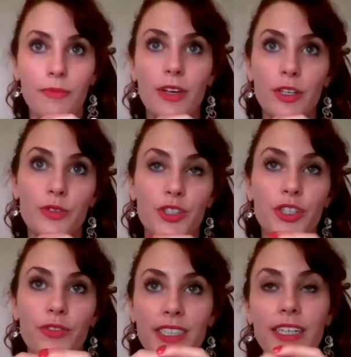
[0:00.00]
a user to
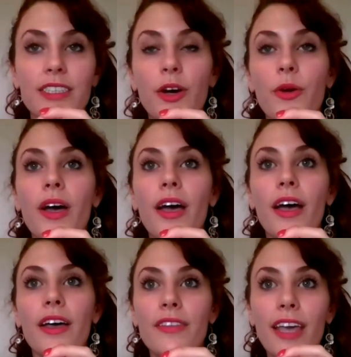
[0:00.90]
visit. So
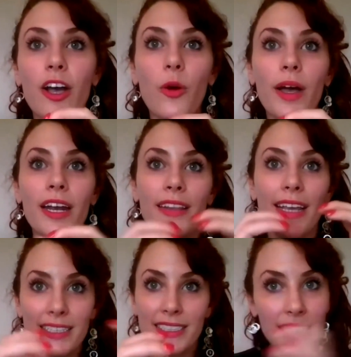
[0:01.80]
they go in and they
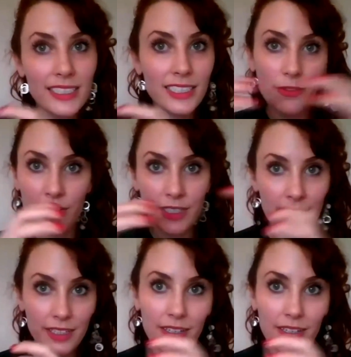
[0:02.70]
can see these different